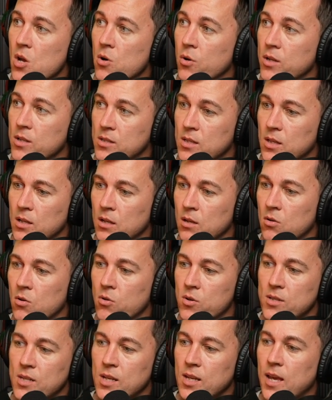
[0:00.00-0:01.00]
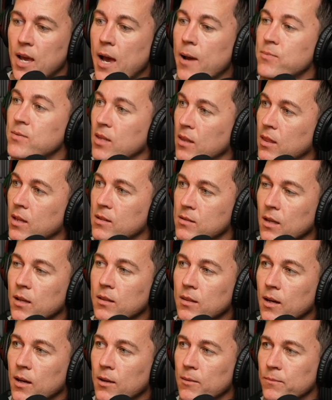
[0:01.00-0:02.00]
noticing noticing gaps and things
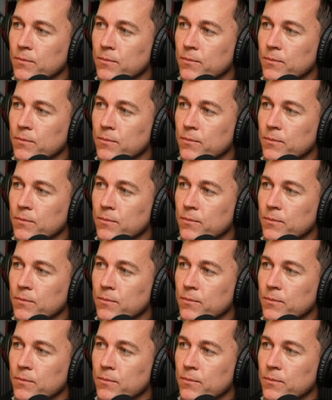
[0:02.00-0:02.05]
like that.